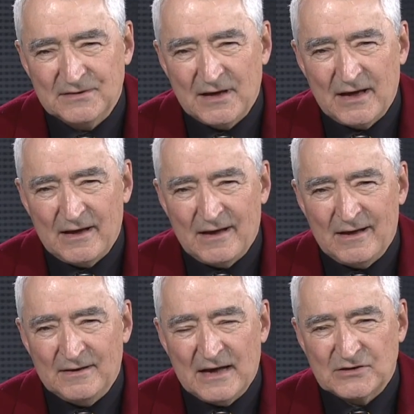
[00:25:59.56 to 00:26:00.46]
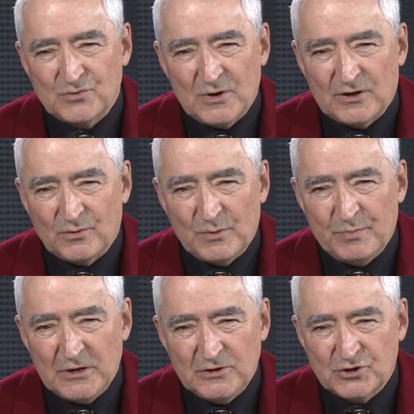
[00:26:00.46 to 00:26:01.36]
today. Next week, a
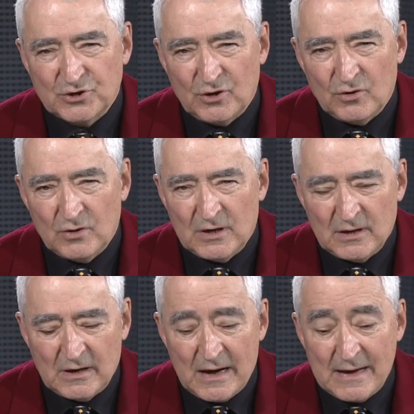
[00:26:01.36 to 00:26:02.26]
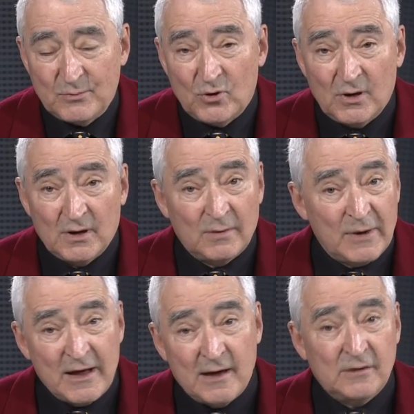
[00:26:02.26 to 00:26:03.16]
repeat show. I'm going on
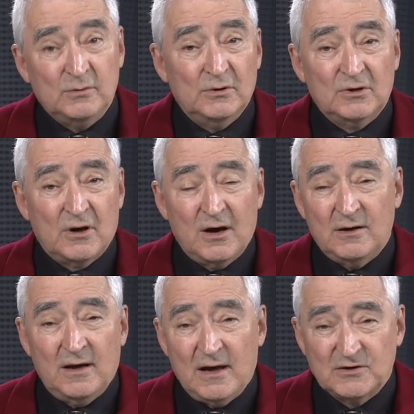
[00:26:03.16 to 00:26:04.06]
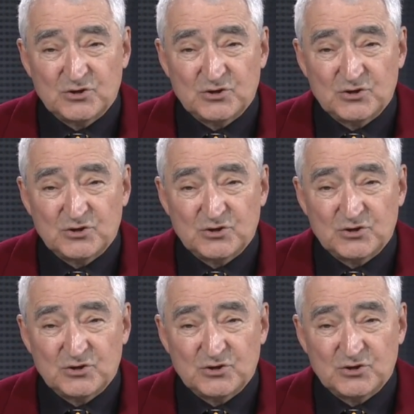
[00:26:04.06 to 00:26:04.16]
my annual cardiac